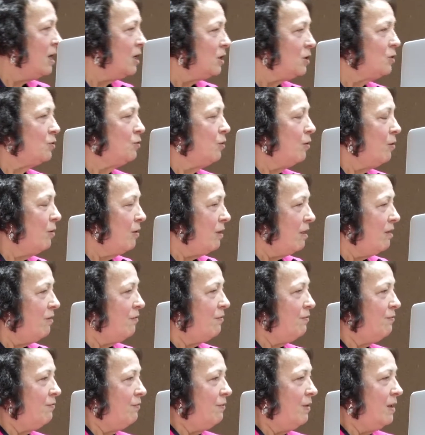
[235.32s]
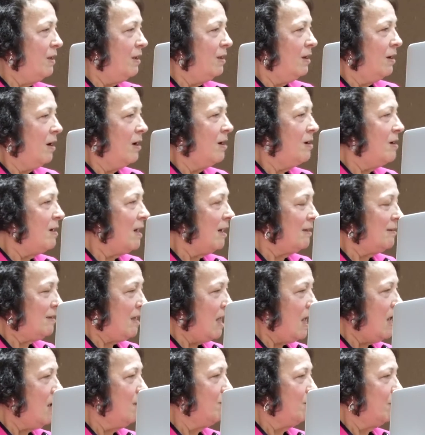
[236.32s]
So if we are not
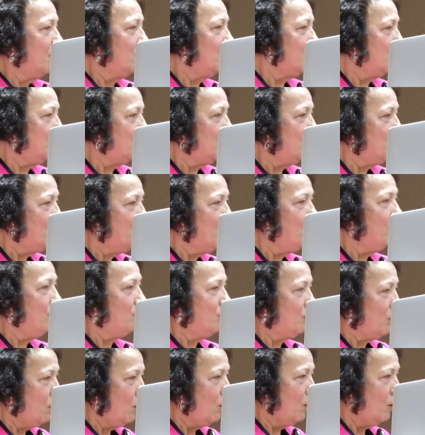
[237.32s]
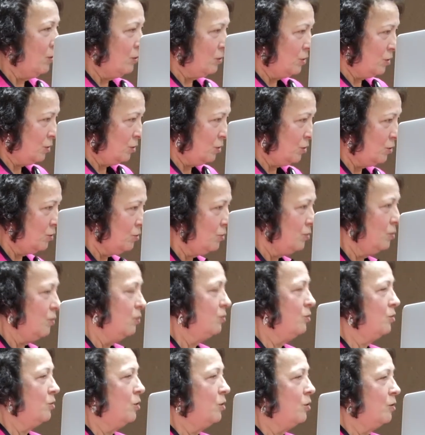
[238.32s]
able to remove those
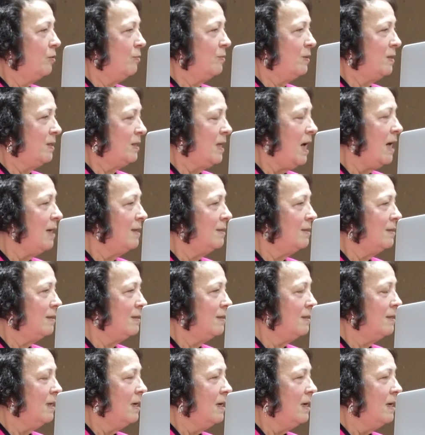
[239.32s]
circumstances,